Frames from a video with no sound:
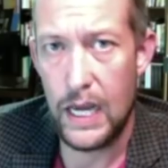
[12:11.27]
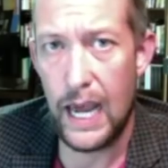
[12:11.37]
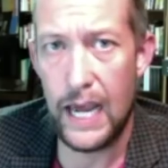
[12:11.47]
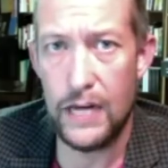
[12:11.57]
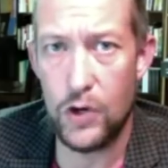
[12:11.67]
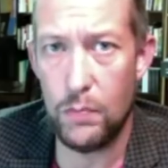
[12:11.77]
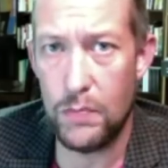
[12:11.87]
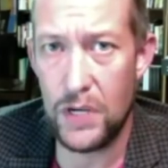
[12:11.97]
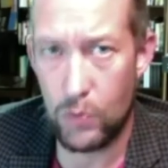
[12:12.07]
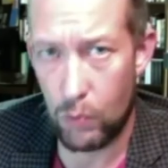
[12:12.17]
And don't
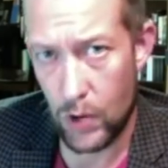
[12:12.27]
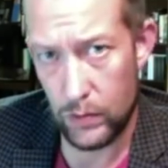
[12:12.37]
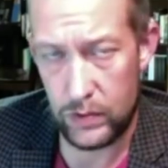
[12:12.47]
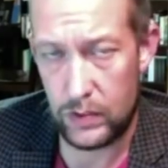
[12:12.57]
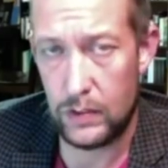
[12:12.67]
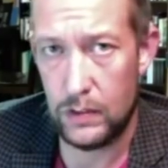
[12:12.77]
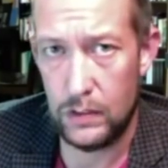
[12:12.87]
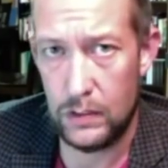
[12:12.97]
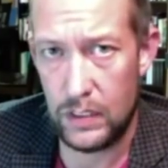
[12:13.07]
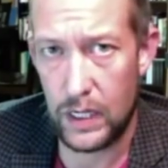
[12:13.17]
be gross
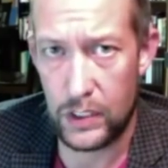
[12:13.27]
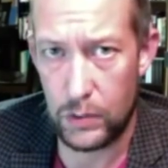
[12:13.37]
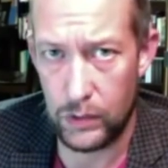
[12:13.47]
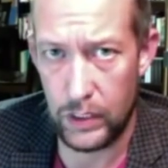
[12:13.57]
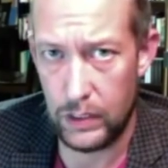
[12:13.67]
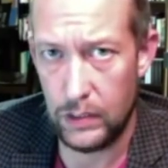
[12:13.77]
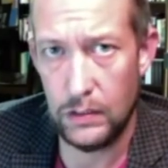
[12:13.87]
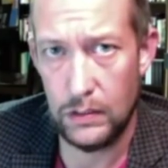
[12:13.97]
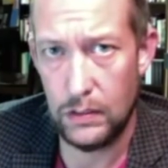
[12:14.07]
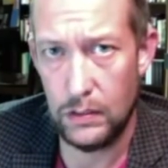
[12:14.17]
sexually.
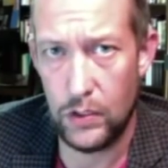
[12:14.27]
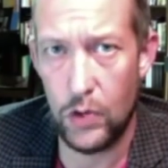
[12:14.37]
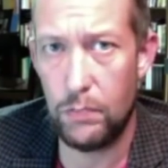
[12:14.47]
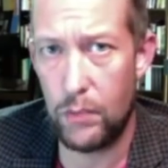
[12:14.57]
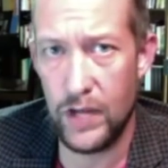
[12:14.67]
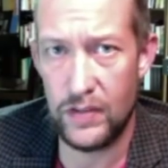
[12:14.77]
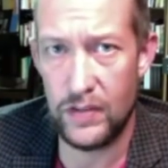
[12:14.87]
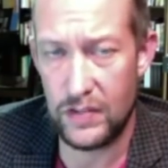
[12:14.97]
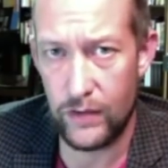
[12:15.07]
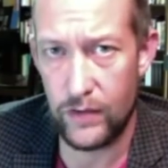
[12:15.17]
Don't break the
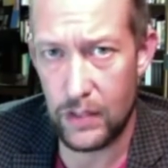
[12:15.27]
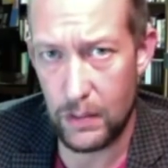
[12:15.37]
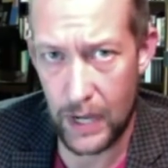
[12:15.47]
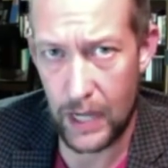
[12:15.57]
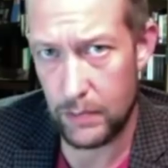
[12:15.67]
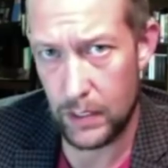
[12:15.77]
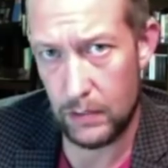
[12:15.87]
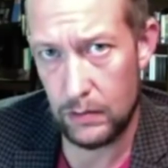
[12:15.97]
seventh commandment.